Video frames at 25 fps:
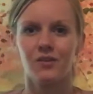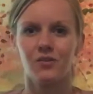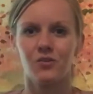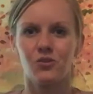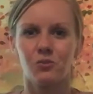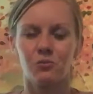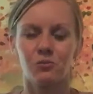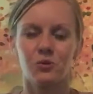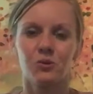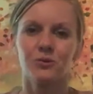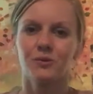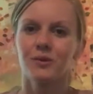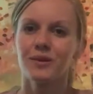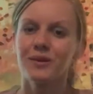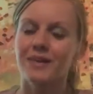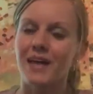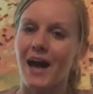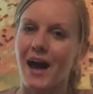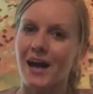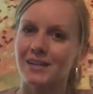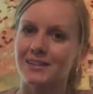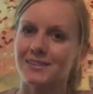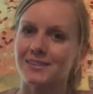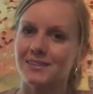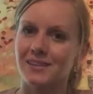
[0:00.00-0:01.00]
the more
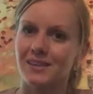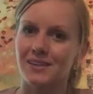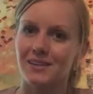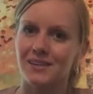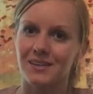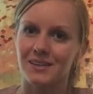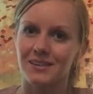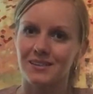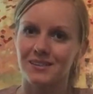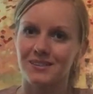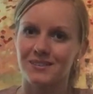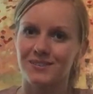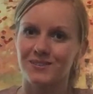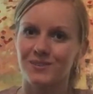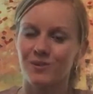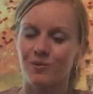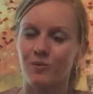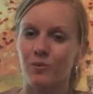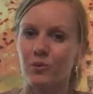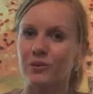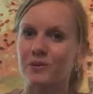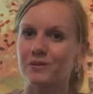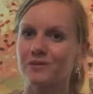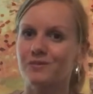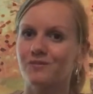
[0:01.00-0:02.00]
relaxing it is, the more